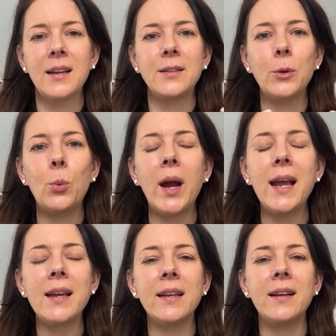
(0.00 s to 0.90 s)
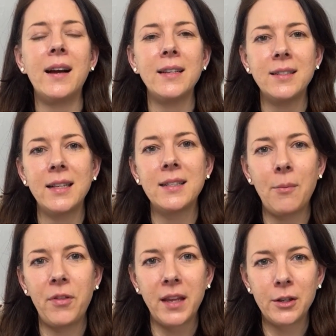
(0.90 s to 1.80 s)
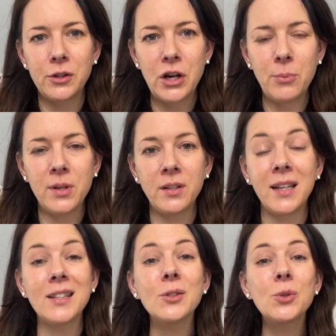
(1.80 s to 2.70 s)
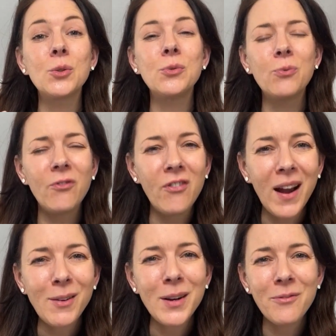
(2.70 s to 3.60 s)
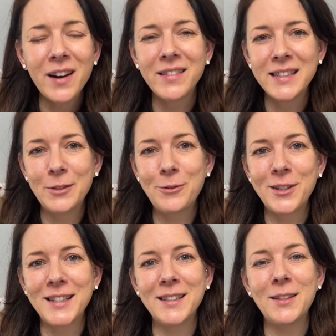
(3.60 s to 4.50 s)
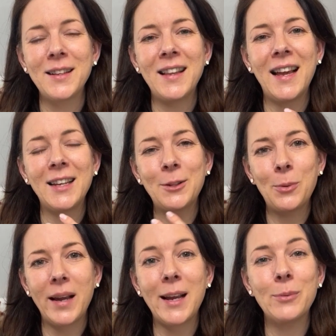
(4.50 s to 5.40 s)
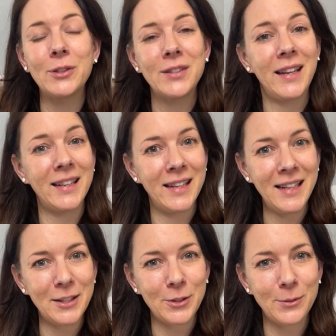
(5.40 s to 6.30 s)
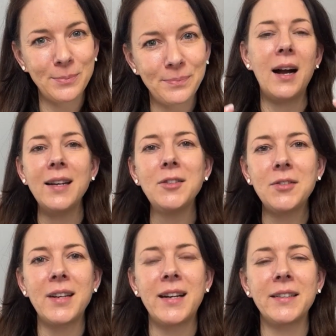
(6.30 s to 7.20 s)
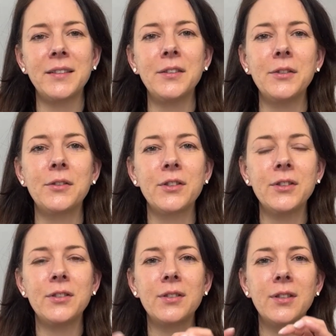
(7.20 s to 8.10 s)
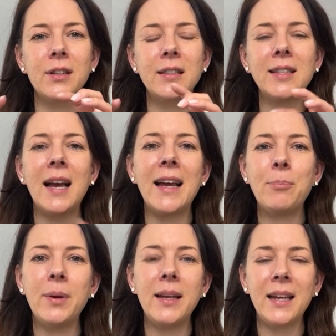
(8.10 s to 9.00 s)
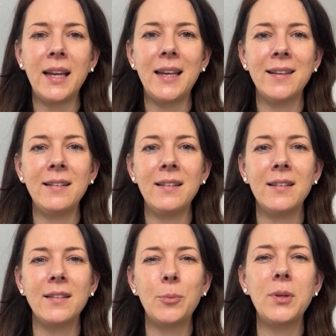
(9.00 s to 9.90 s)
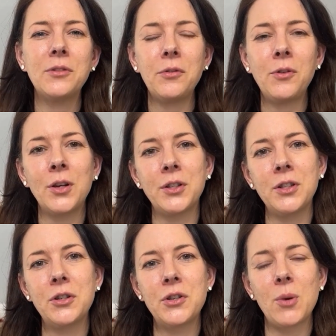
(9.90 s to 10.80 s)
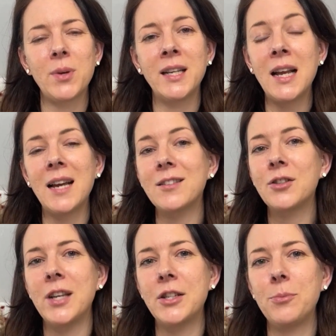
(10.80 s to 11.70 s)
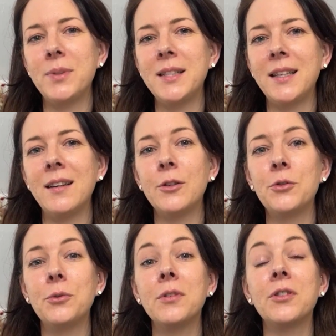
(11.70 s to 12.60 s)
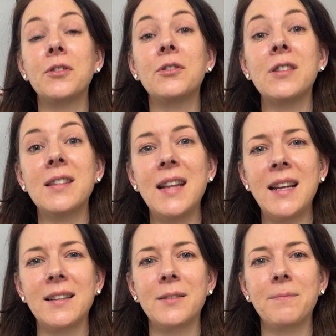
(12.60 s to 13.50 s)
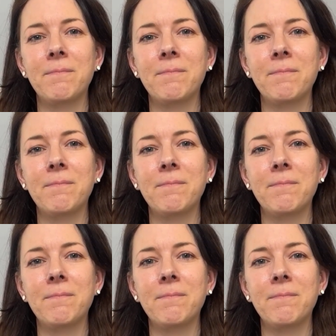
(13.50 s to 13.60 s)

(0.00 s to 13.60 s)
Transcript: The way I say something in German is very, very different like the way I would say it in English. I started just typing in the piece of content in German and asked ChatGPT to just translate it.